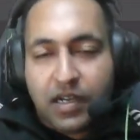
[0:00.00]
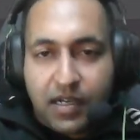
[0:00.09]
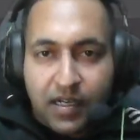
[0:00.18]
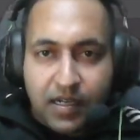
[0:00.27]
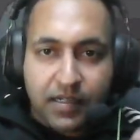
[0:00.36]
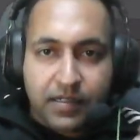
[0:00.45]

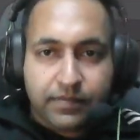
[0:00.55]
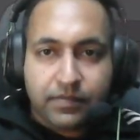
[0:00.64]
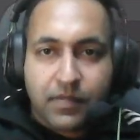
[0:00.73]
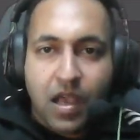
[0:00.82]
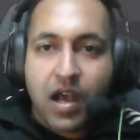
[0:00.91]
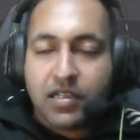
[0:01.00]
uh,
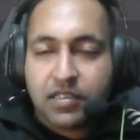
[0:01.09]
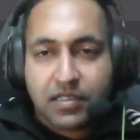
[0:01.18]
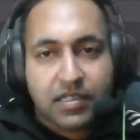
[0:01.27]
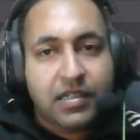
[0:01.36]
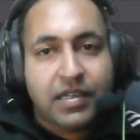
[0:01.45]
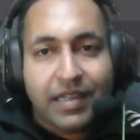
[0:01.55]

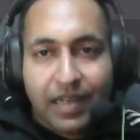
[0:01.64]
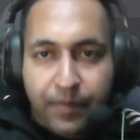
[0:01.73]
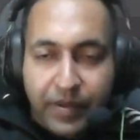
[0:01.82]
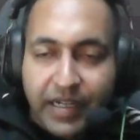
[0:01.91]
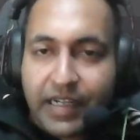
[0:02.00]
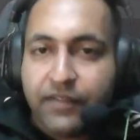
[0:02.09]
asked
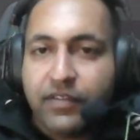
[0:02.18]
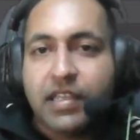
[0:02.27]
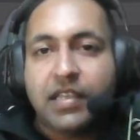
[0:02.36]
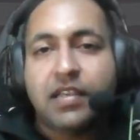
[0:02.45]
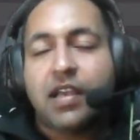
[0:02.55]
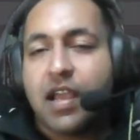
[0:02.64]

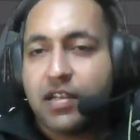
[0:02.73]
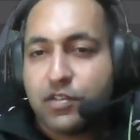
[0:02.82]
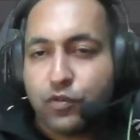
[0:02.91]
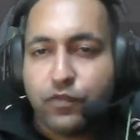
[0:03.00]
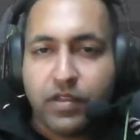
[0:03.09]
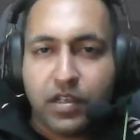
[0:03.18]
repetitively, and
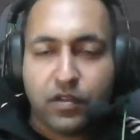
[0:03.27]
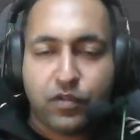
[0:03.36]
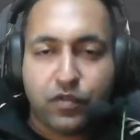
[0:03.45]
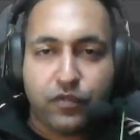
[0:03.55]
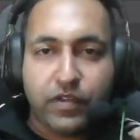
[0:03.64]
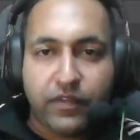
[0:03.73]
so we
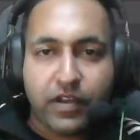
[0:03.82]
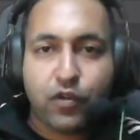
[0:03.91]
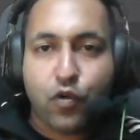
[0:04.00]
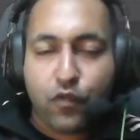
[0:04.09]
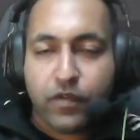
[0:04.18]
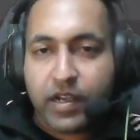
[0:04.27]
will
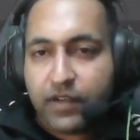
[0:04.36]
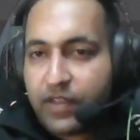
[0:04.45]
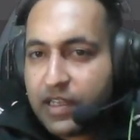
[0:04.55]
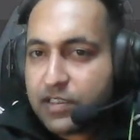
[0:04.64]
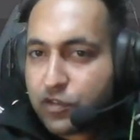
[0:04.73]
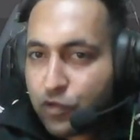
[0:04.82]
go over it
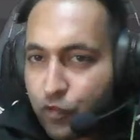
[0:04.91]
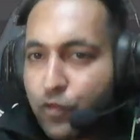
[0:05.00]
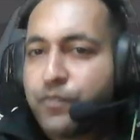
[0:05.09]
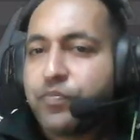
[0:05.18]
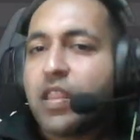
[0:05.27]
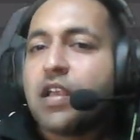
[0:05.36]
very
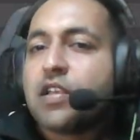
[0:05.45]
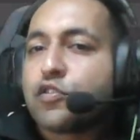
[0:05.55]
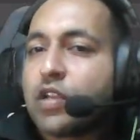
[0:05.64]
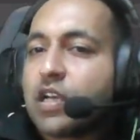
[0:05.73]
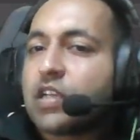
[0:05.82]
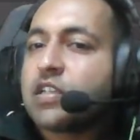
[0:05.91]
slow.
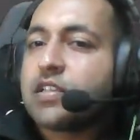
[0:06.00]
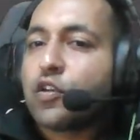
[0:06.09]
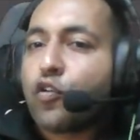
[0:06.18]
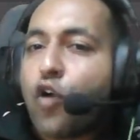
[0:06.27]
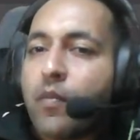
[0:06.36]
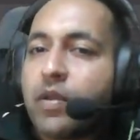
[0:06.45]
So recursion is
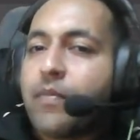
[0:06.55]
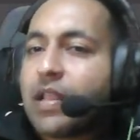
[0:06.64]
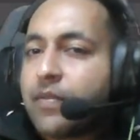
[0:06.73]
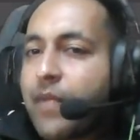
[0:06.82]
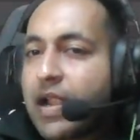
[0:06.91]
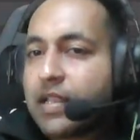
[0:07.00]
a common
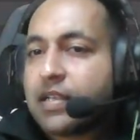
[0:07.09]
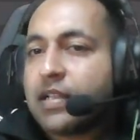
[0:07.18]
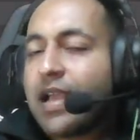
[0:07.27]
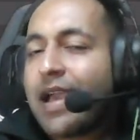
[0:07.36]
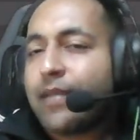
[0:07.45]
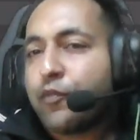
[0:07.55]

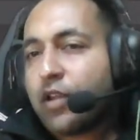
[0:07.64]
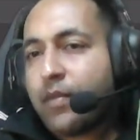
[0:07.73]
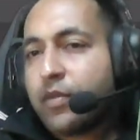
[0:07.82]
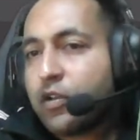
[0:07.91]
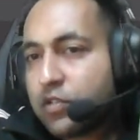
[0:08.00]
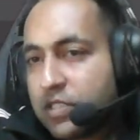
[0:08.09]
mathematical and
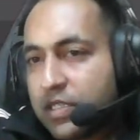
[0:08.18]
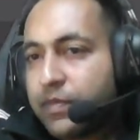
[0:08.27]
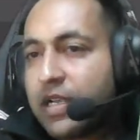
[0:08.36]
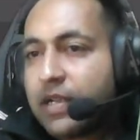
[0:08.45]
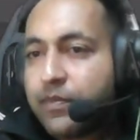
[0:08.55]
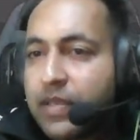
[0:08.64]
programming
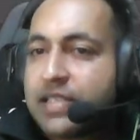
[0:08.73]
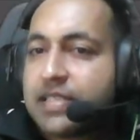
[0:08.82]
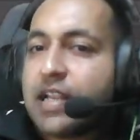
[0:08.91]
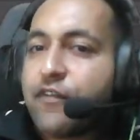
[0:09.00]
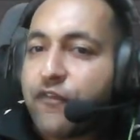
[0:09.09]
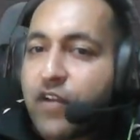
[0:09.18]
concept. It means
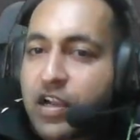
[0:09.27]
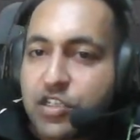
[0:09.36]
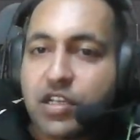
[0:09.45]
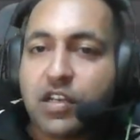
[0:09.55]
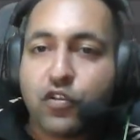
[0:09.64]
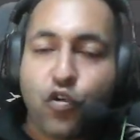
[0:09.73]
that a
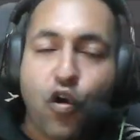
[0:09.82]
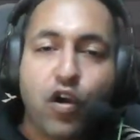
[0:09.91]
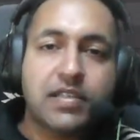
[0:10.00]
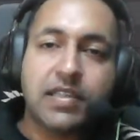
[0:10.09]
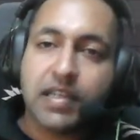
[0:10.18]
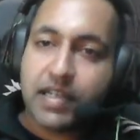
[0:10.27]
function calls